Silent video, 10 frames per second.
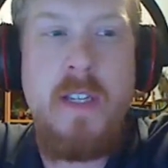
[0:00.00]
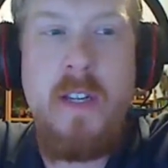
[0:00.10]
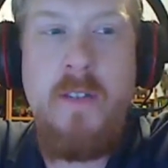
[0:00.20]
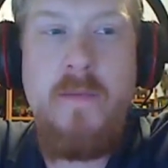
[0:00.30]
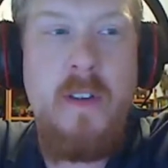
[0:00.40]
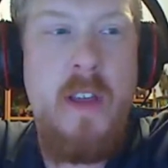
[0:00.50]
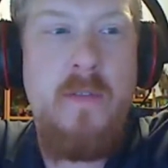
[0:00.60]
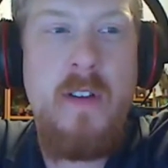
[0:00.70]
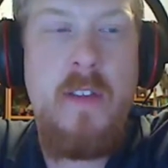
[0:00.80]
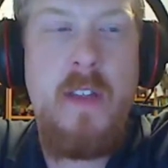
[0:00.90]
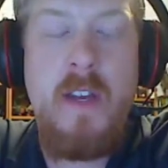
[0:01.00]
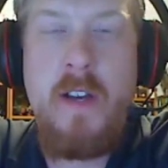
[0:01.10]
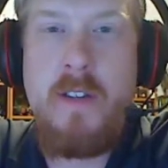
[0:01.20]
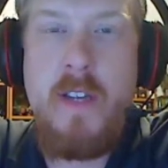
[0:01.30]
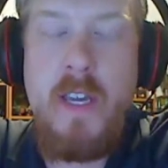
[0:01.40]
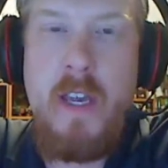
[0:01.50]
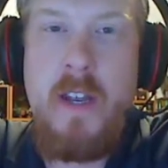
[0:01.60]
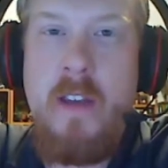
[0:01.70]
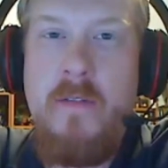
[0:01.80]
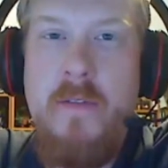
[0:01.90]
And if nothing else,
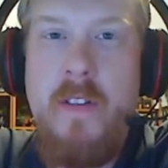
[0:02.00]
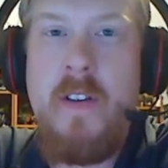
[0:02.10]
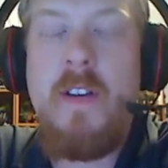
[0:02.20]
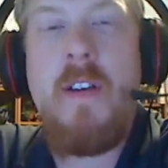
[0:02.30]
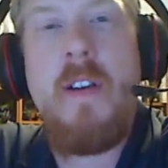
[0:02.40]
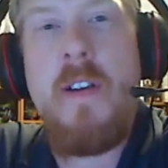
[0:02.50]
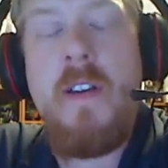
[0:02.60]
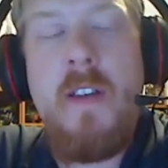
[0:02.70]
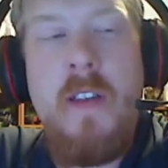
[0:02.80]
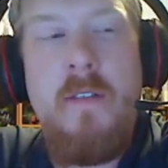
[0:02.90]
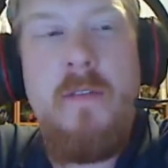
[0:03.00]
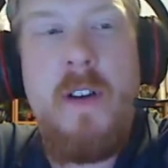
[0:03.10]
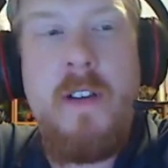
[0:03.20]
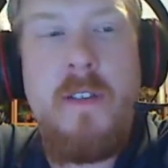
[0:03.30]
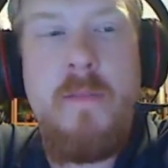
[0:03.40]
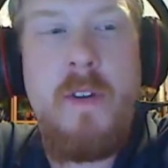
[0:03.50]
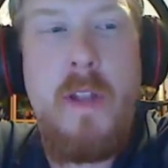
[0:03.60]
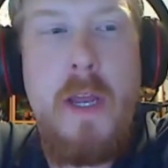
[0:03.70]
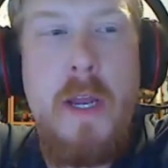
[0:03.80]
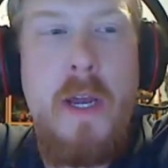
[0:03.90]
again, if some
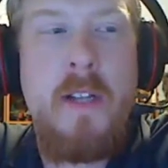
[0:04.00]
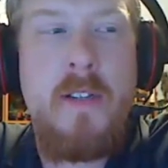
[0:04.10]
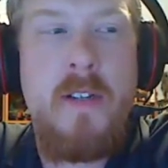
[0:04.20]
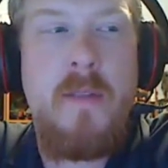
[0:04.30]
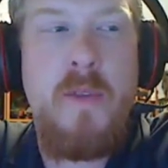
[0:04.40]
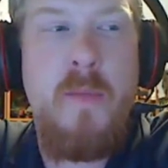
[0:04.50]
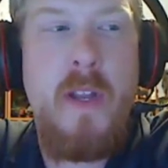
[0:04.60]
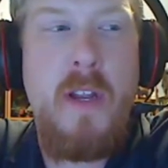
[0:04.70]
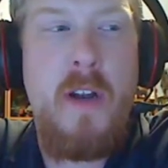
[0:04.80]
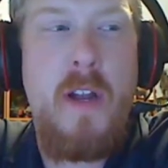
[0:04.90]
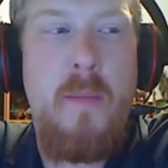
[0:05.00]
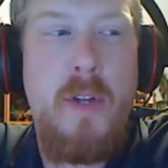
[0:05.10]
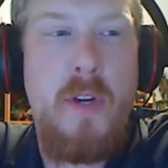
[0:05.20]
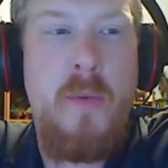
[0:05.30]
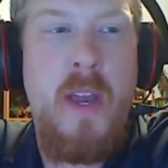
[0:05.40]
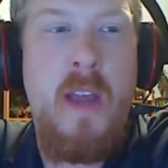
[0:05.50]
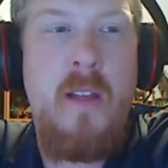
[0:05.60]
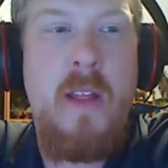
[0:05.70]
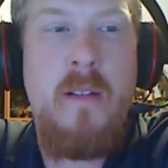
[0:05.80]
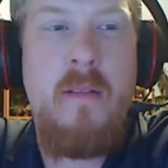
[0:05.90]
Klingons or some Dominion are coming your way,
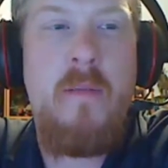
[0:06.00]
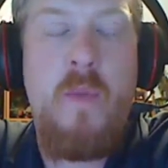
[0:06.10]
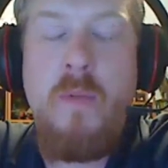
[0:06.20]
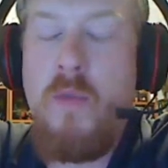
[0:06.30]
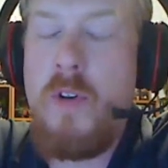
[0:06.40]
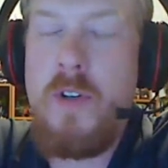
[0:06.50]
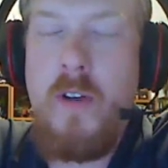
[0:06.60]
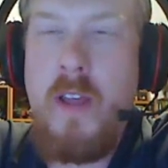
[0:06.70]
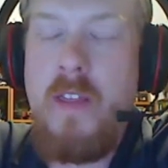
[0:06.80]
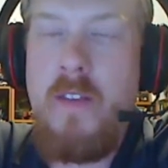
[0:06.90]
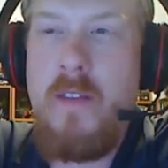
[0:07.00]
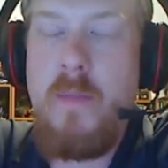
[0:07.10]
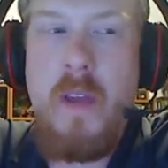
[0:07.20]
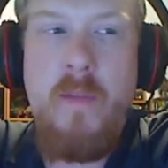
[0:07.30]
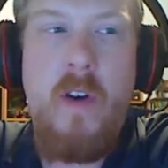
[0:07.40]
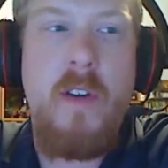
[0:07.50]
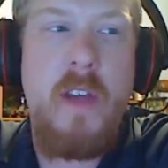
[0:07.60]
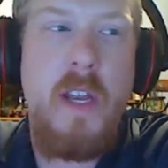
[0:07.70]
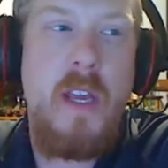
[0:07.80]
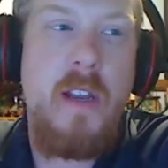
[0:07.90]
that one more strength is sometimes all you
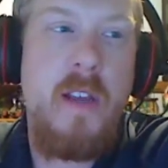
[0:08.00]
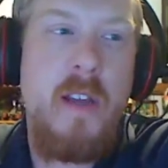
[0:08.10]
need.